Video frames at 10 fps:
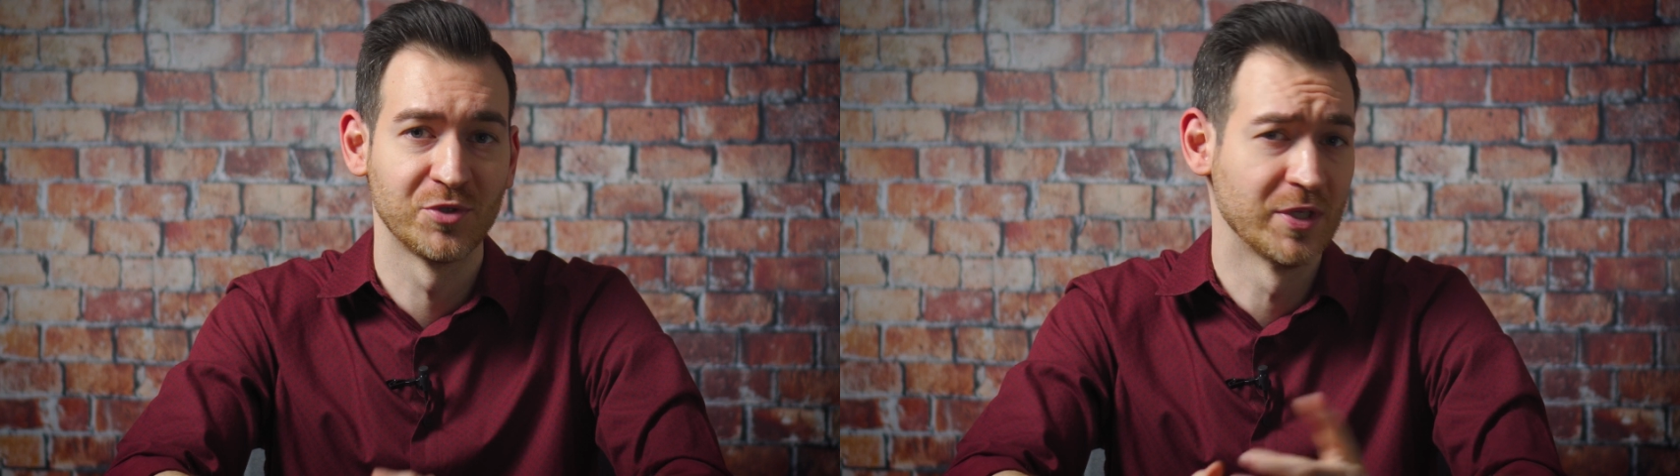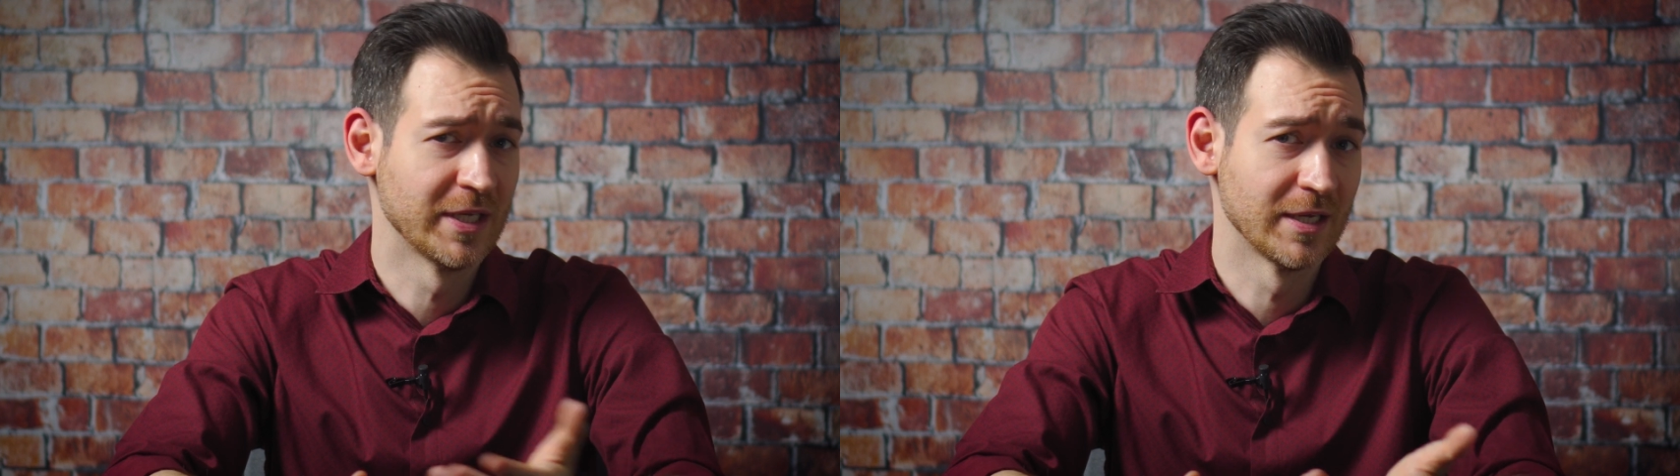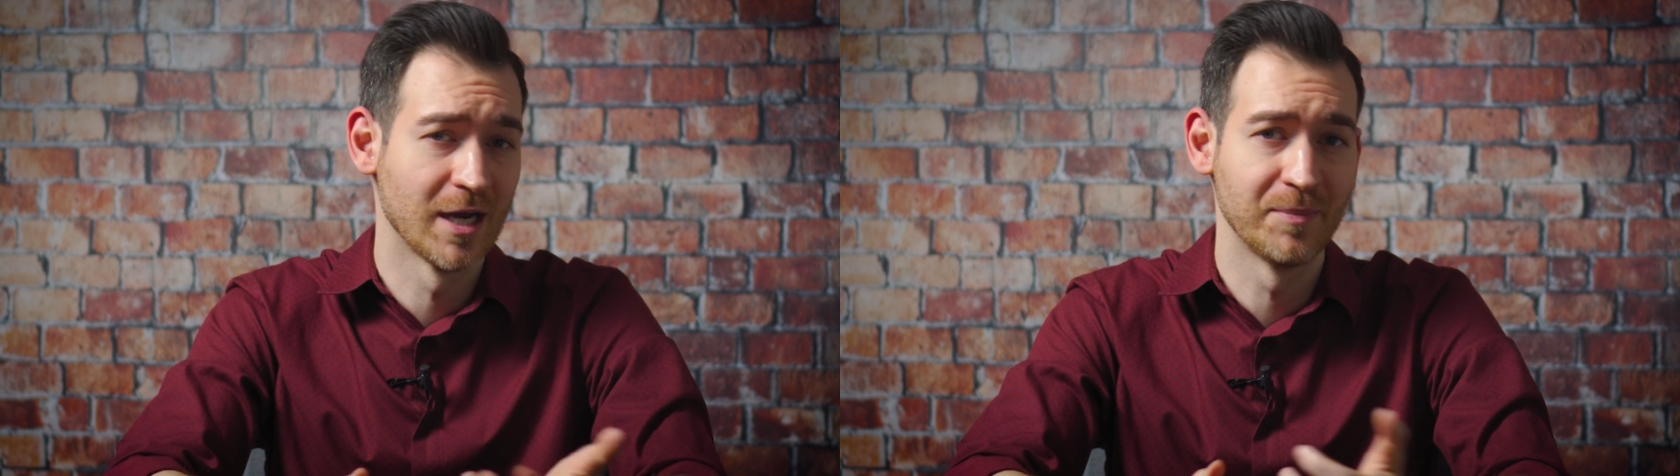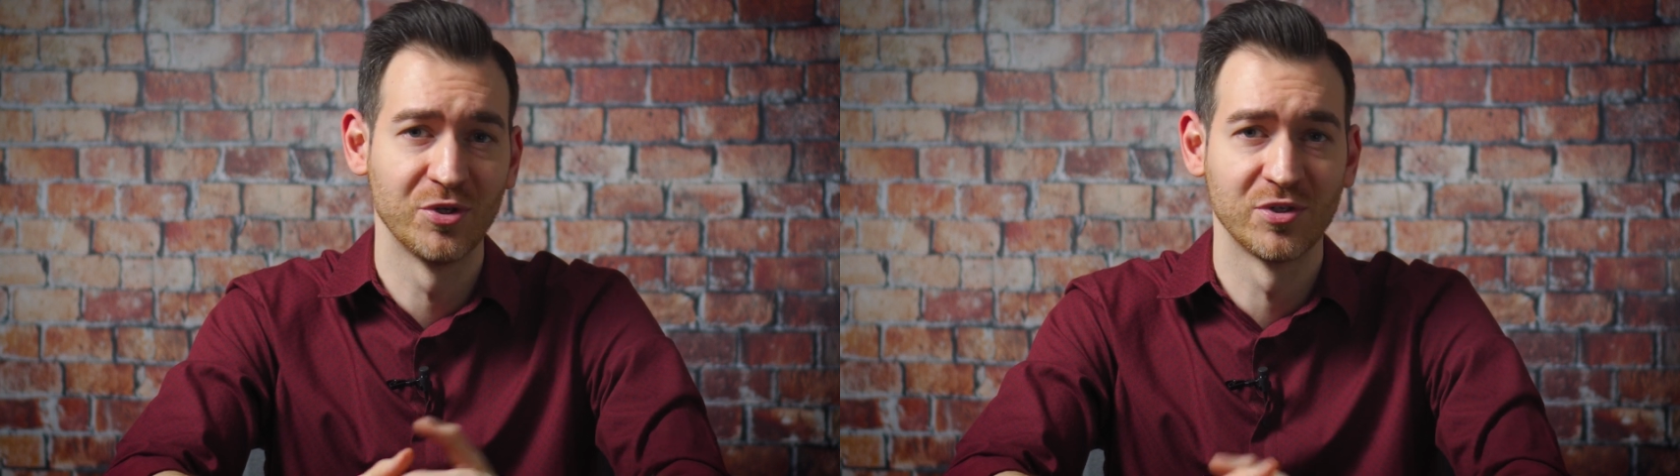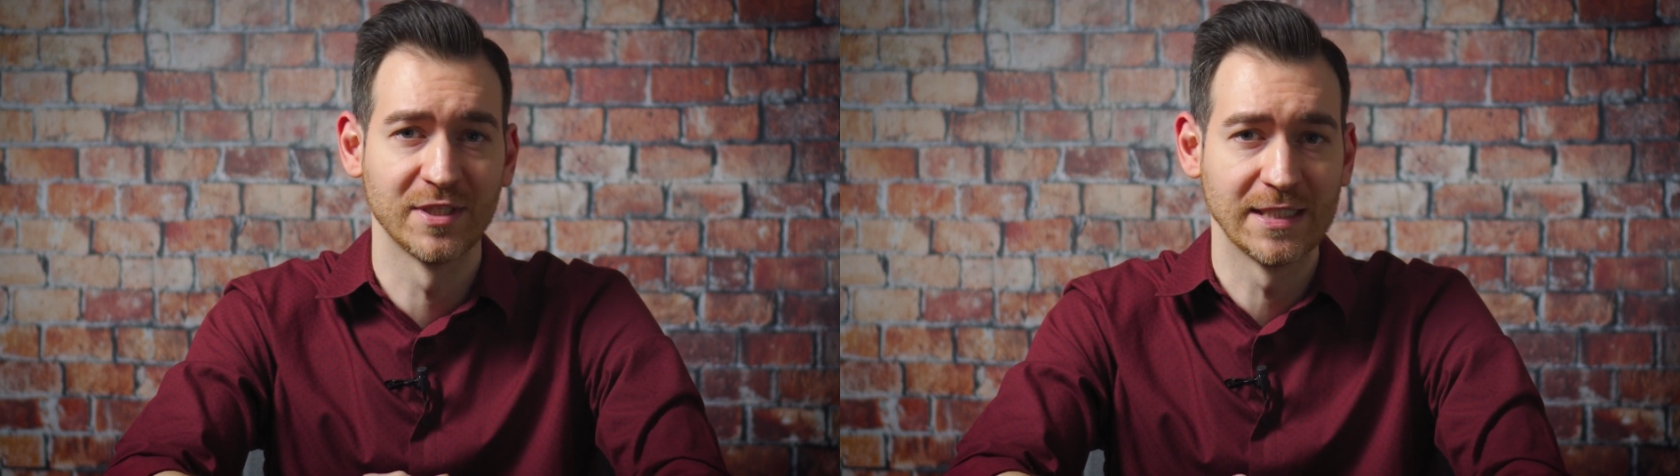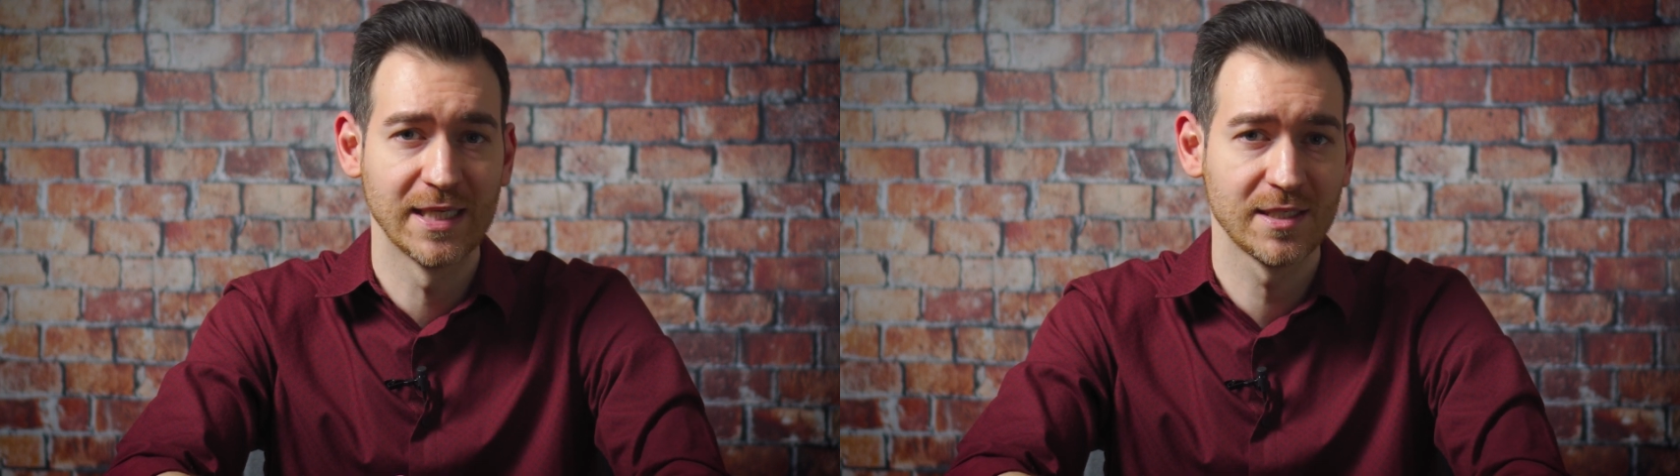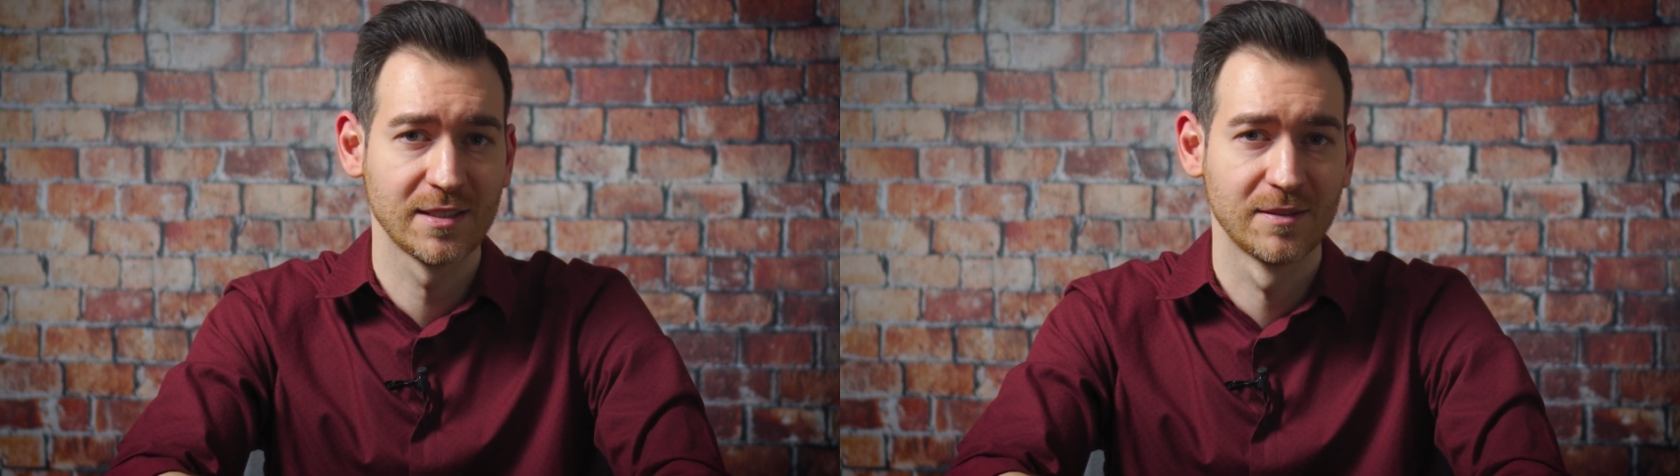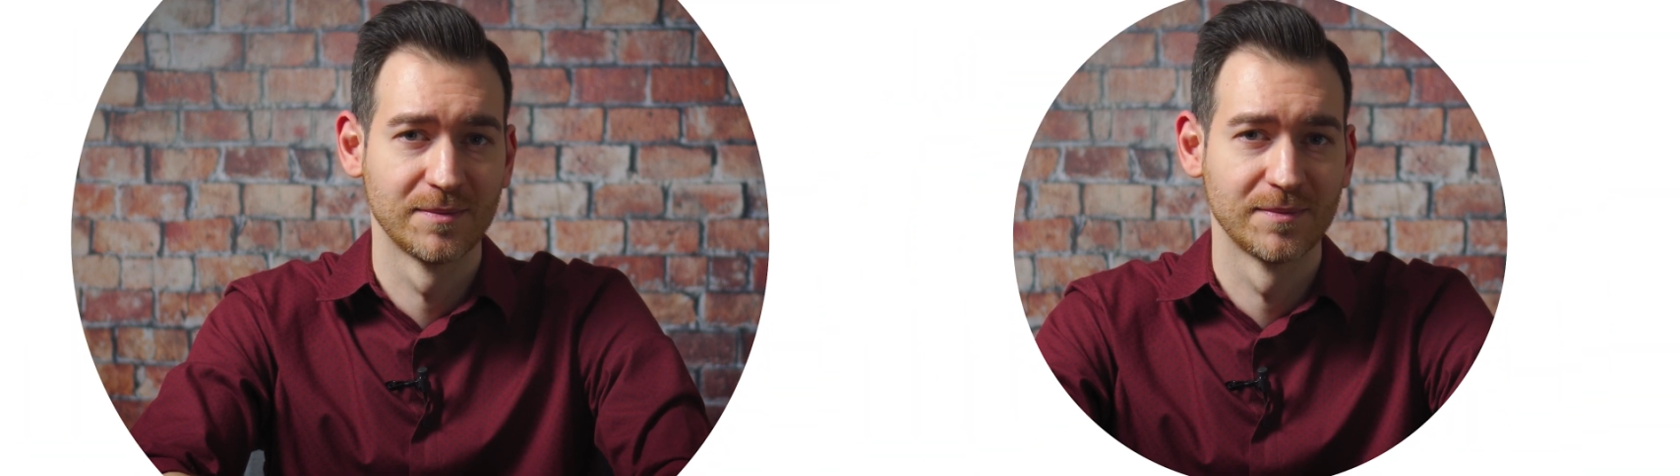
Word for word: So they can copy your success?